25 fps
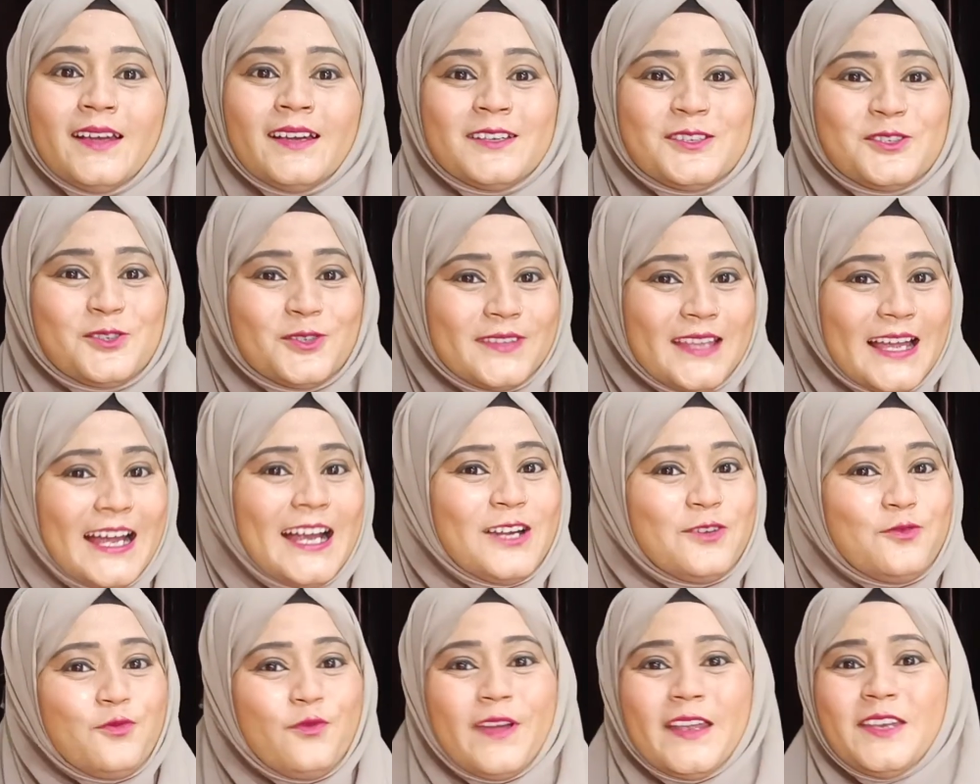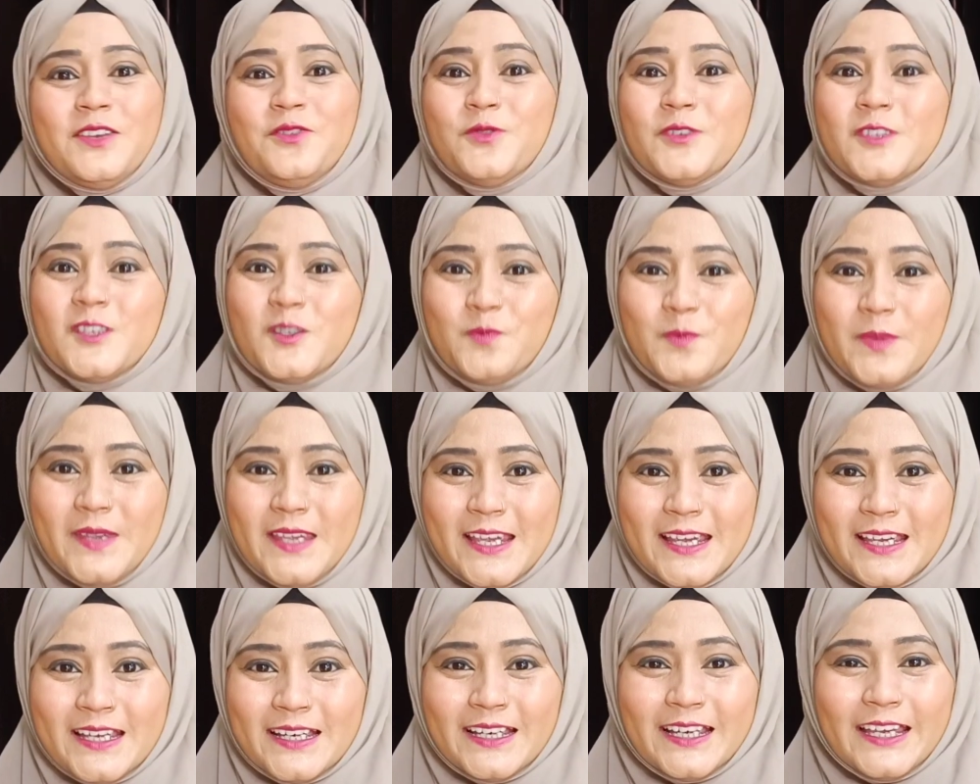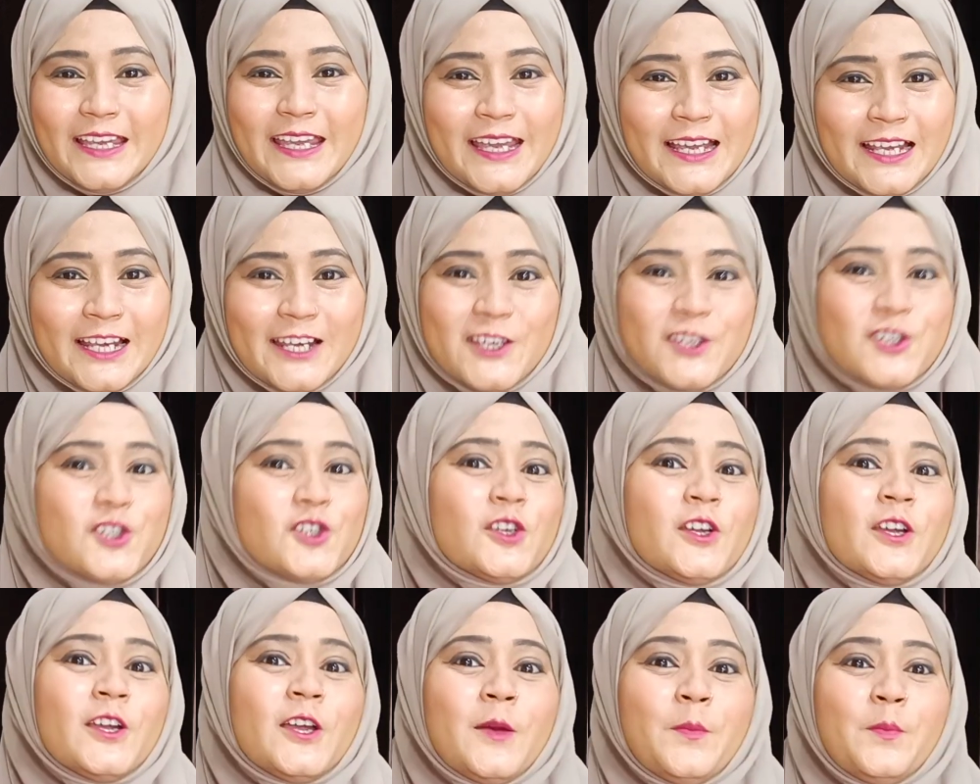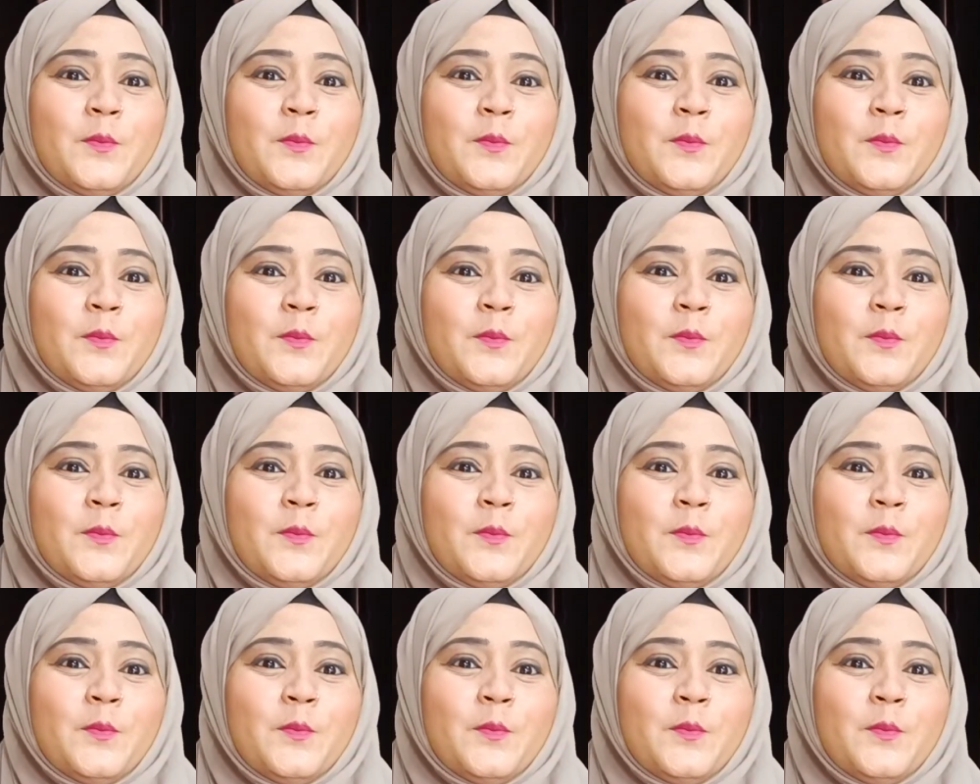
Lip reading: so that when you speak English,